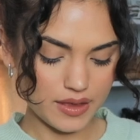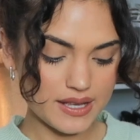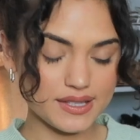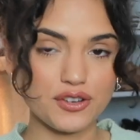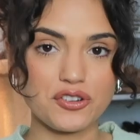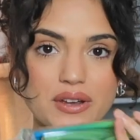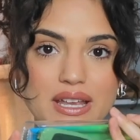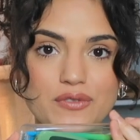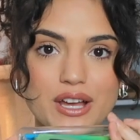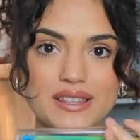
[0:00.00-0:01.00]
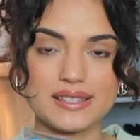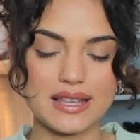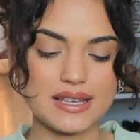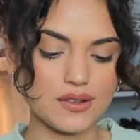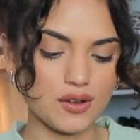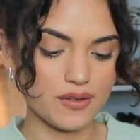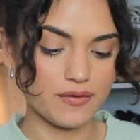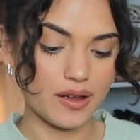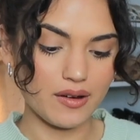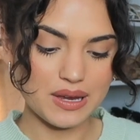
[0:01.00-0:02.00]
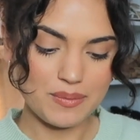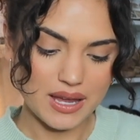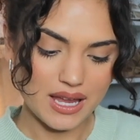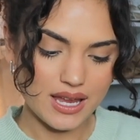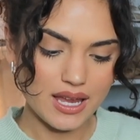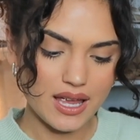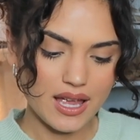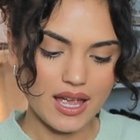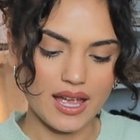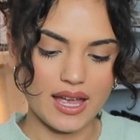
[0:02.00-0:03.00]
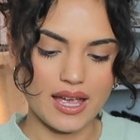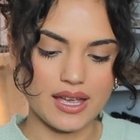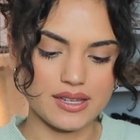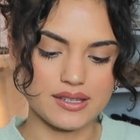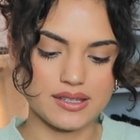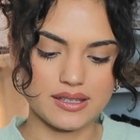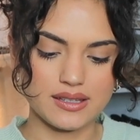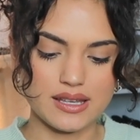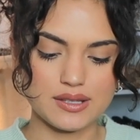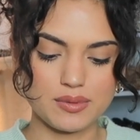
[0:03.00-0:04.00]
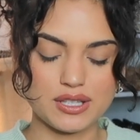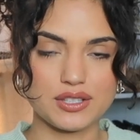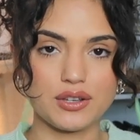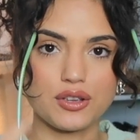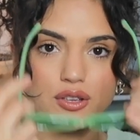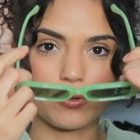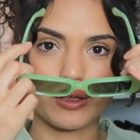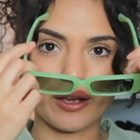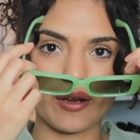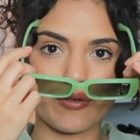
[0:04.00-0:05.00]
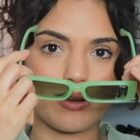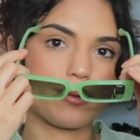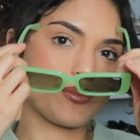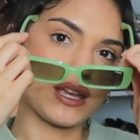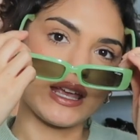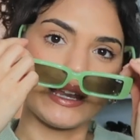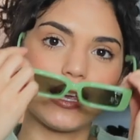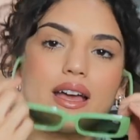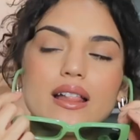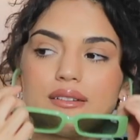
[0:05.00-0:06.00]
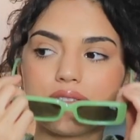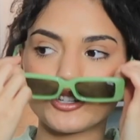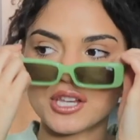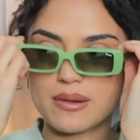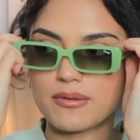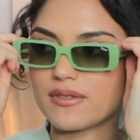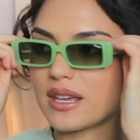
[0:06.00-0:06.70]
these green ones. These look very me. And these will be so cute with like a green bikini. I love the shape of